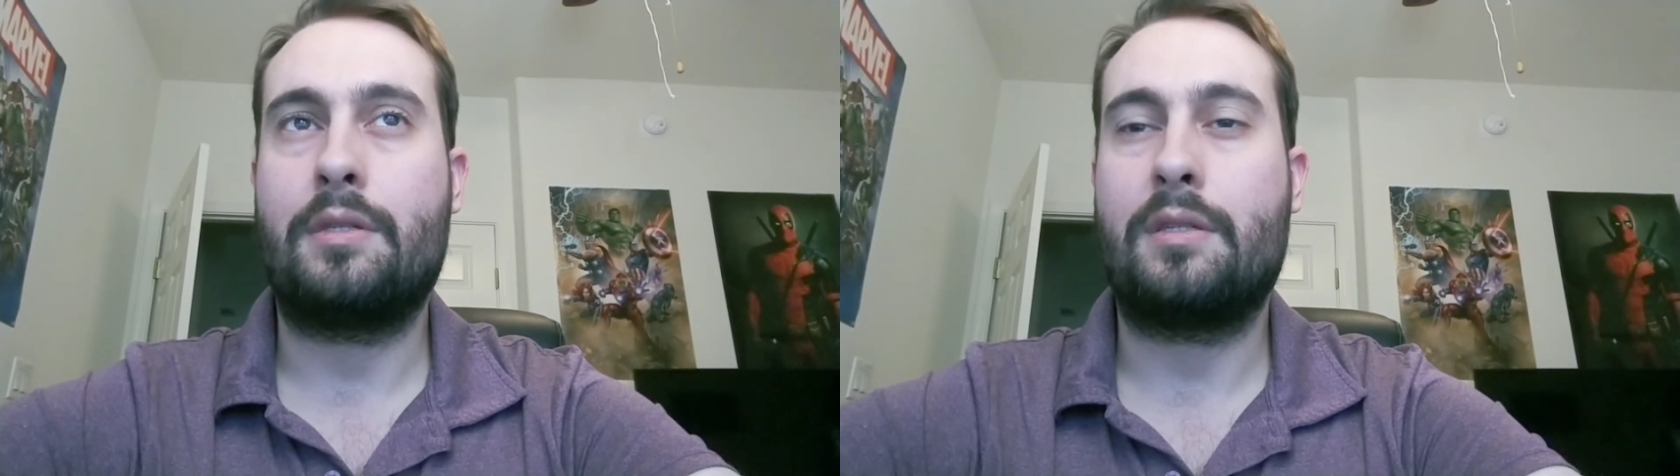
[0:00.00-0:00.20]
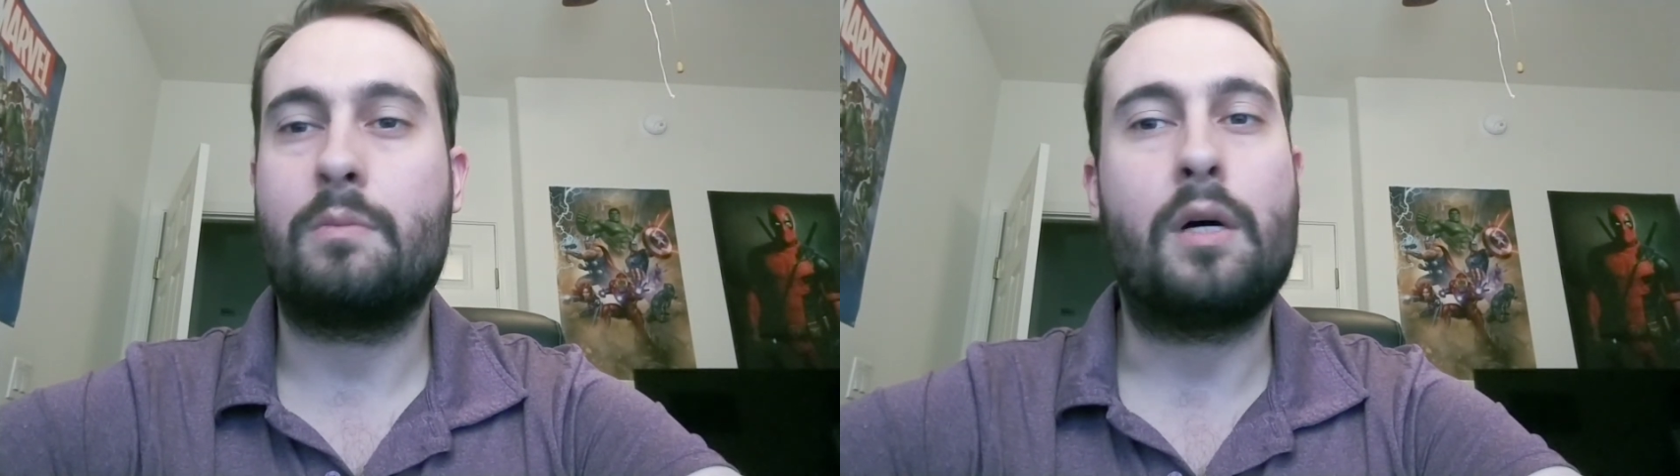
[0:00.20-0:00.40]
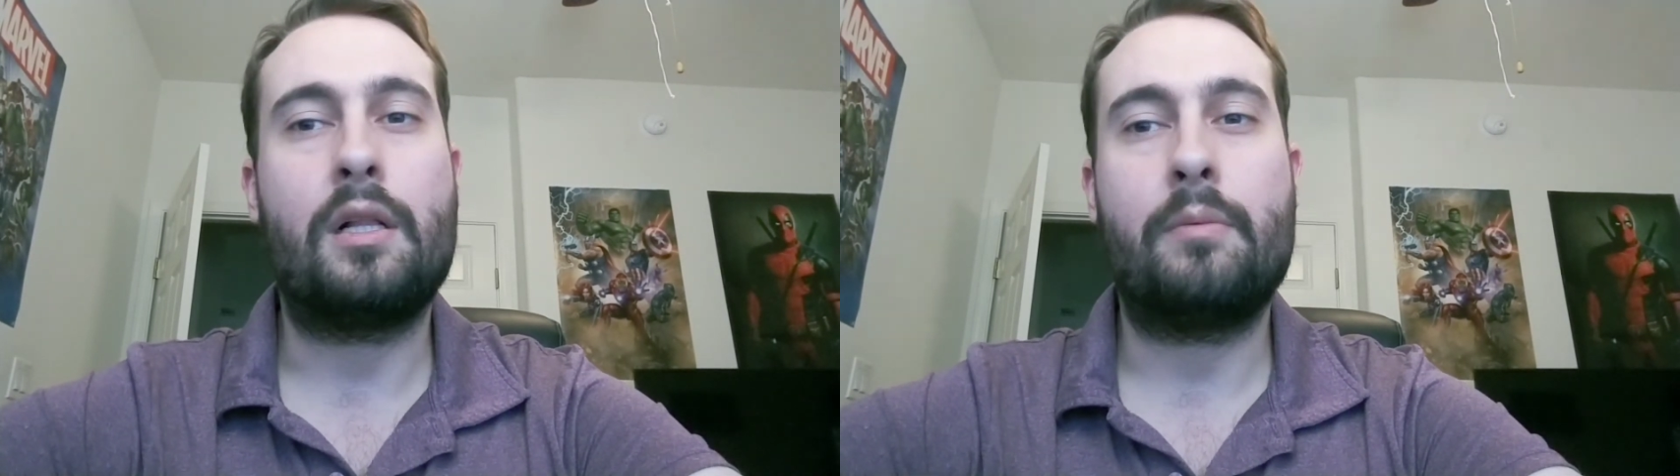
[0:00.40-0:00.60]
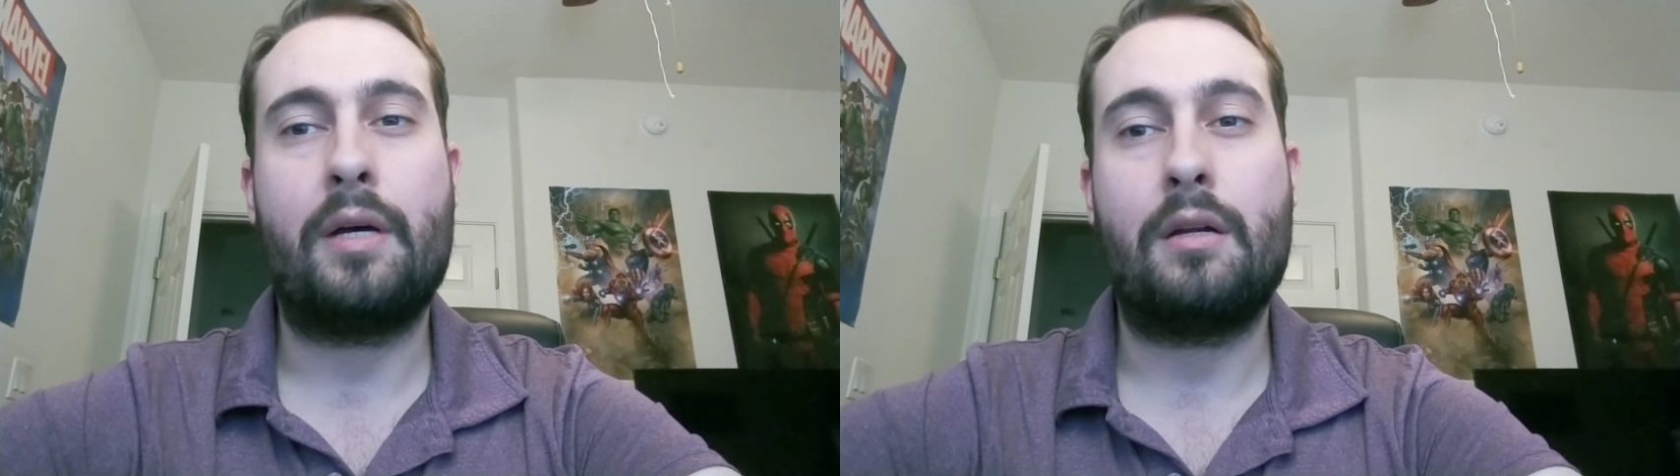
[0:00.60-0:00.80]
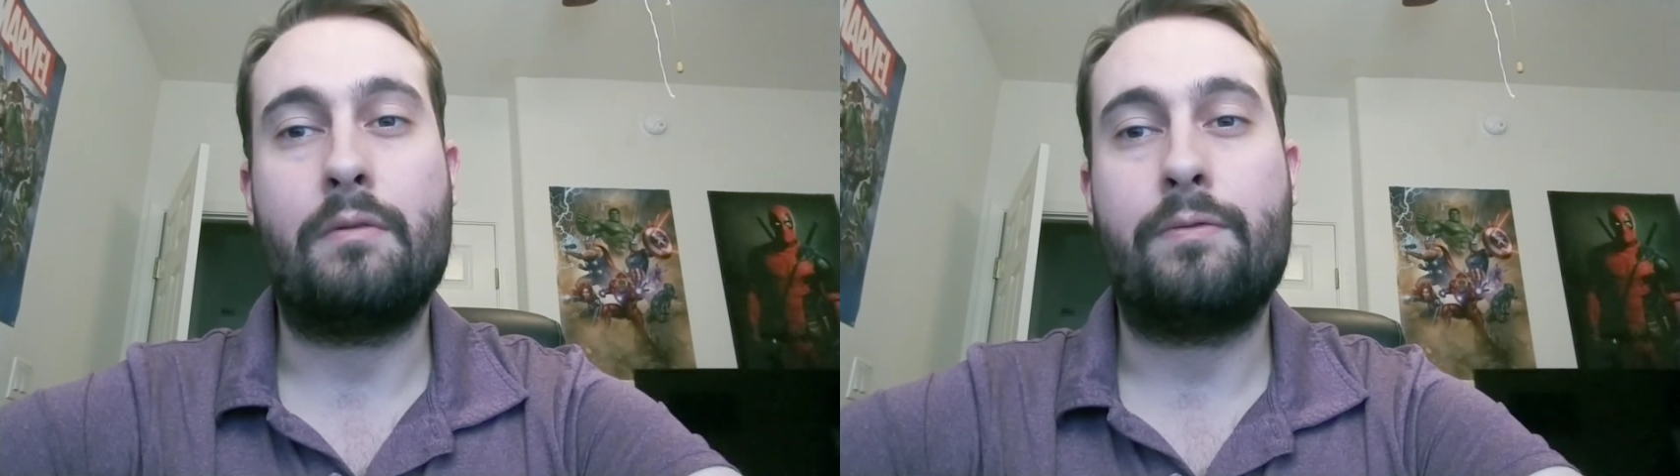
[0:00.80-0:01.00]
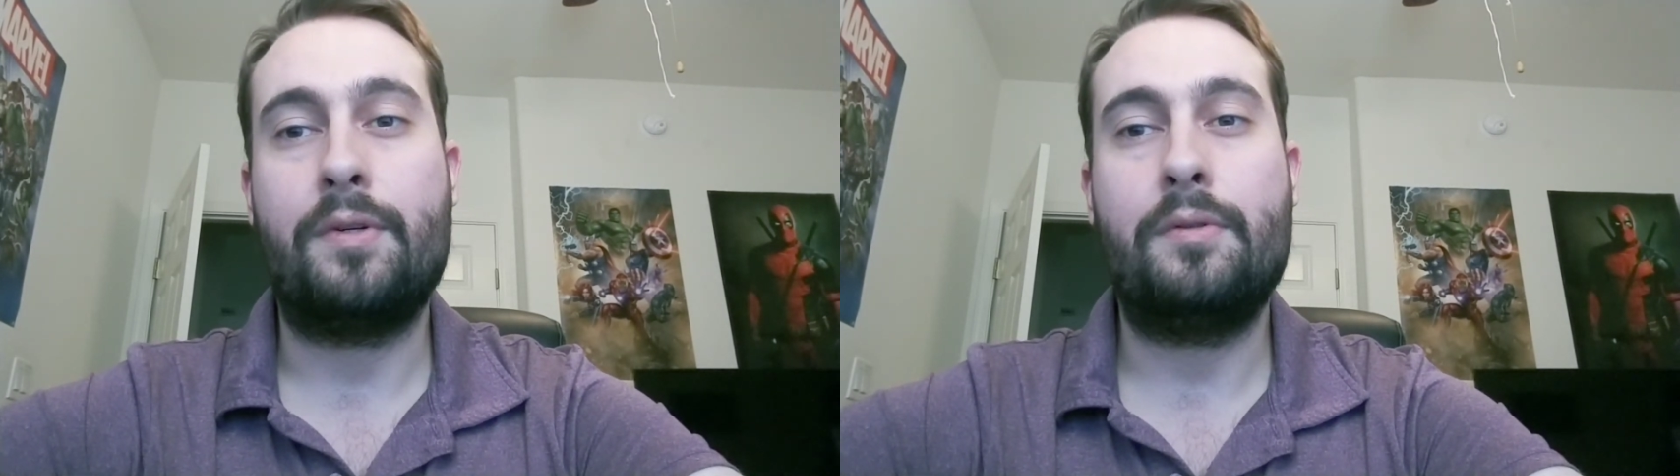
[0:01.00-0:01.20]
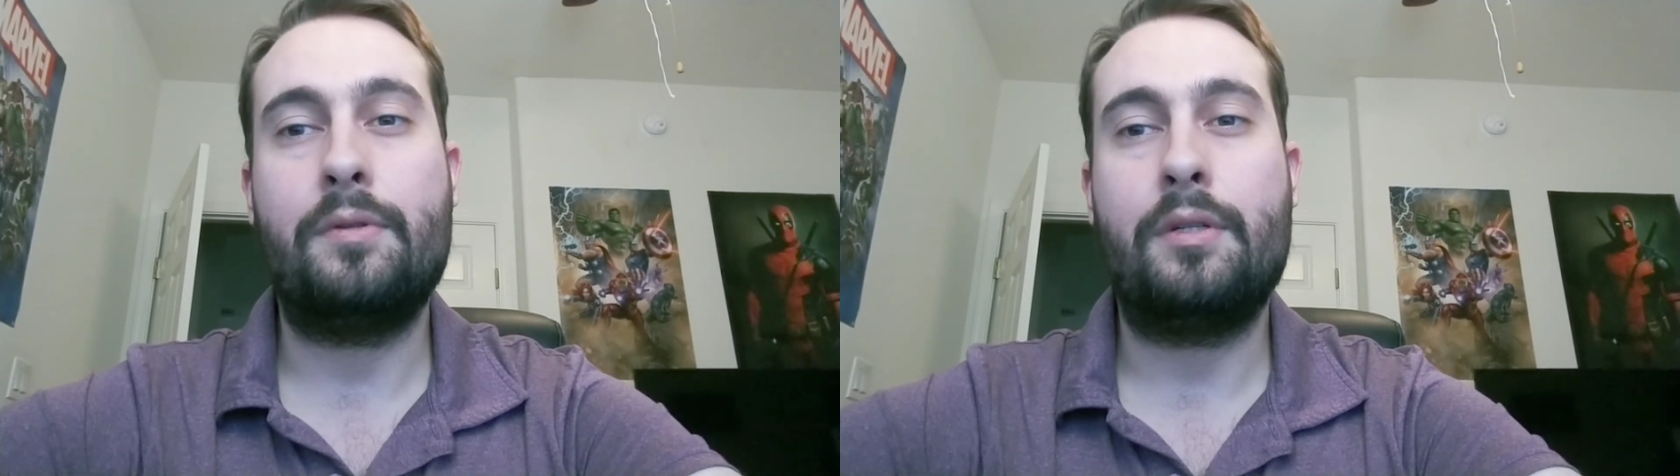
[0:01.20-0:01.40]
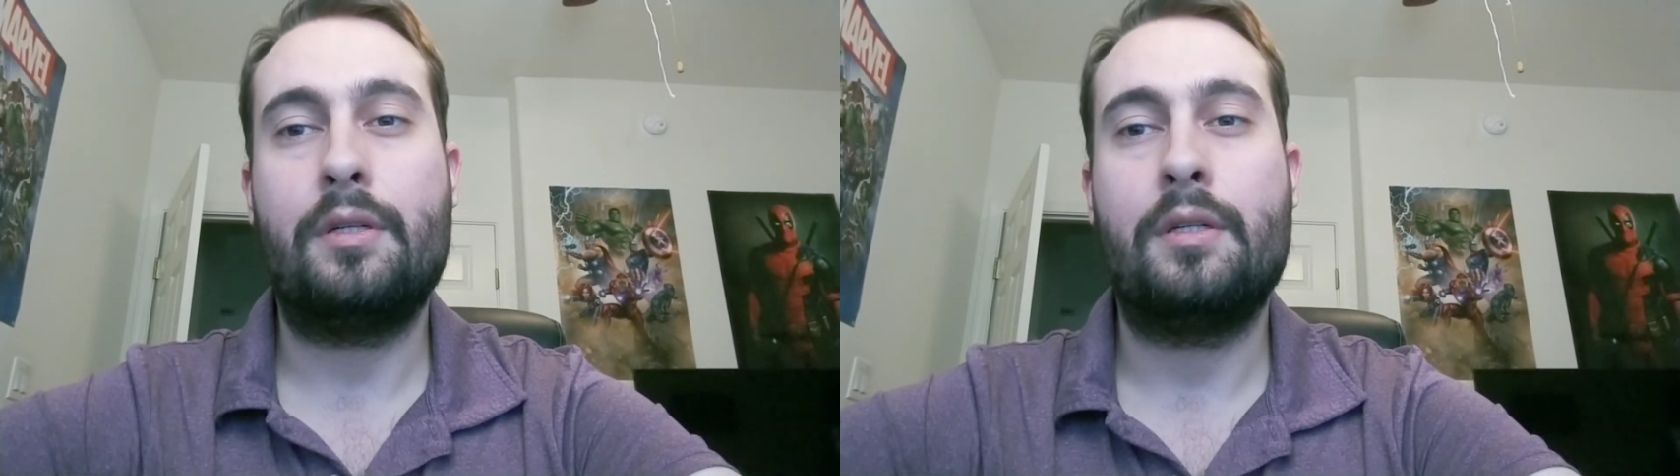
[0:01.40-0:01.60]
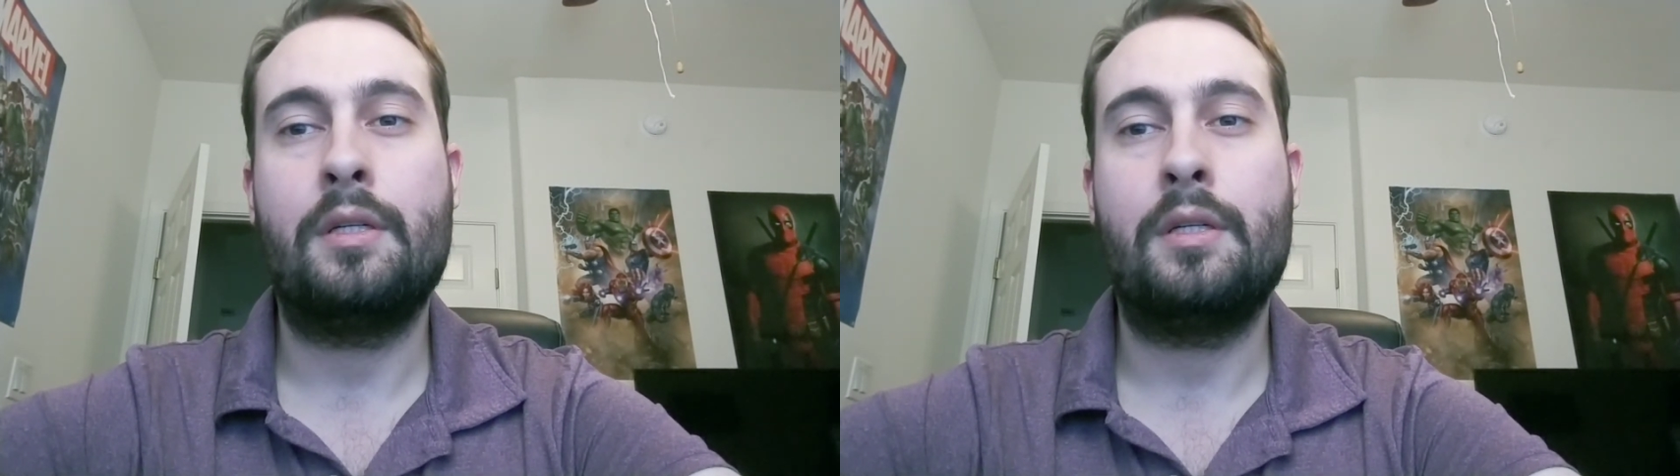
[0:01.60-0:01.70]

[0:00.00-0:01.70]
a small amount of food,